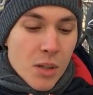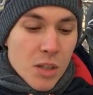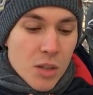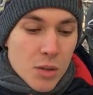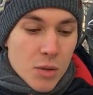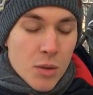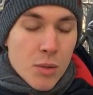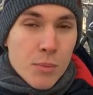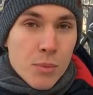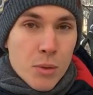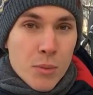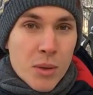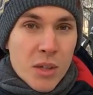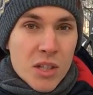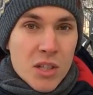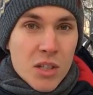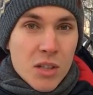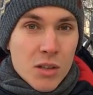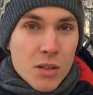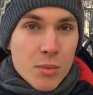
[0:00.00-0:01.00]
to implement
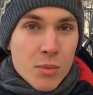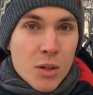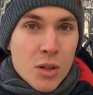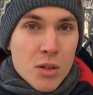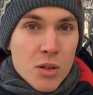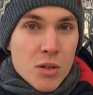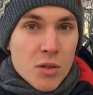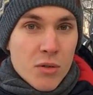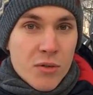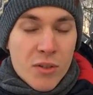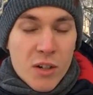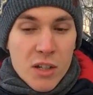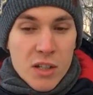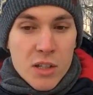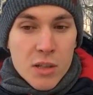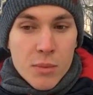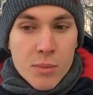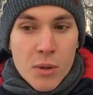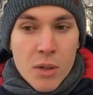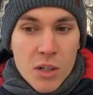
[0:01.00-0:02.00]
Citybound, so
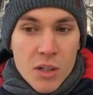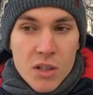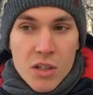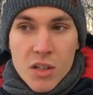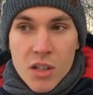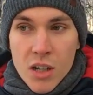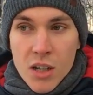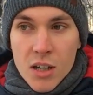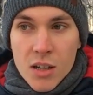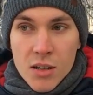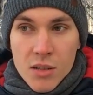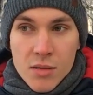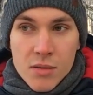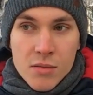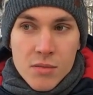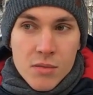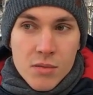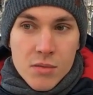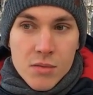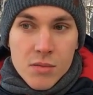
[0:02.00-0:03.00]
faster parts can
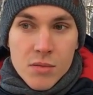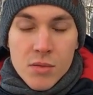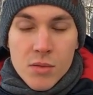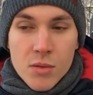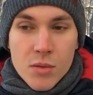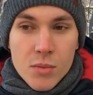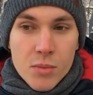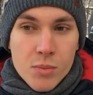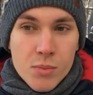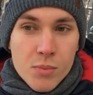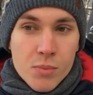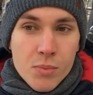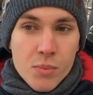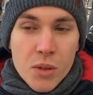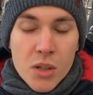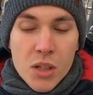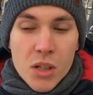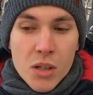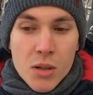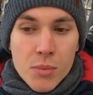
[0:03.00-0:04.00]

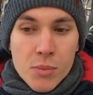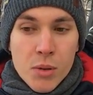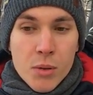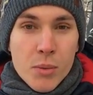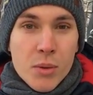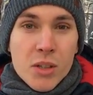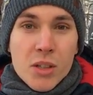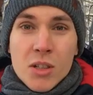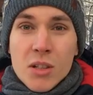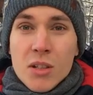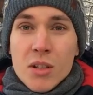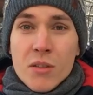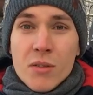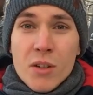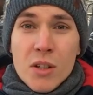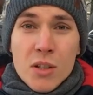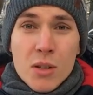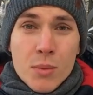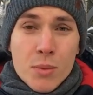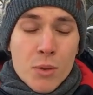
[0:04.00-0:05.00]
be implemented in a
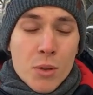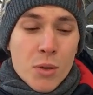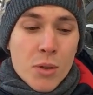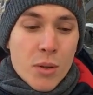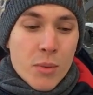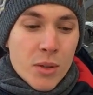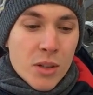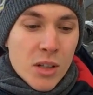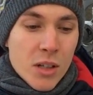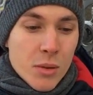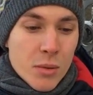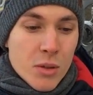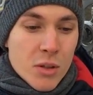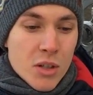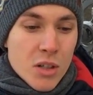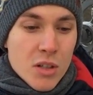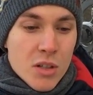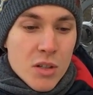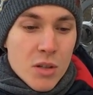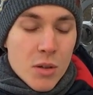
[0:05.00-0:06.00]
faster programming language
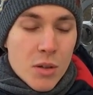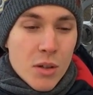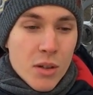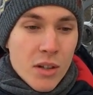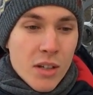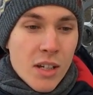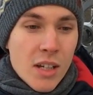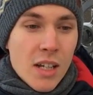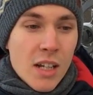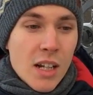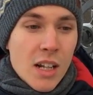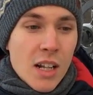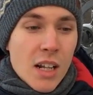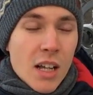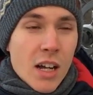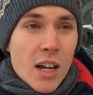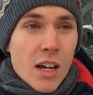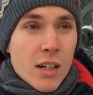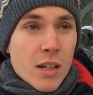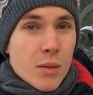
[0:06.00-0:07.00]
and so on,
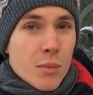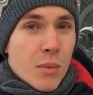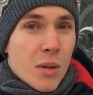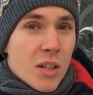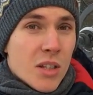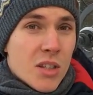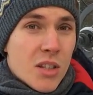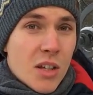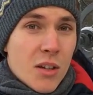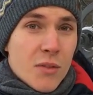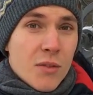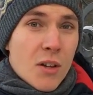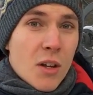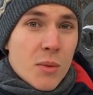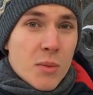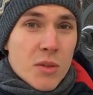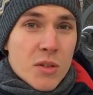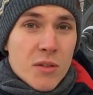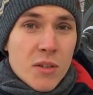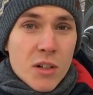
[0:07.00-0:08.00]
and it makes safe
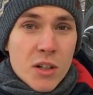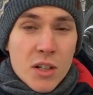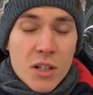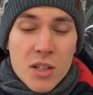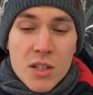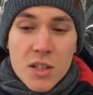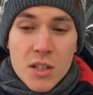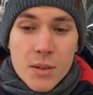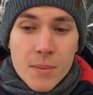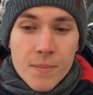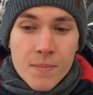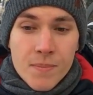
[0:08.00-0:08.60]
games very easy.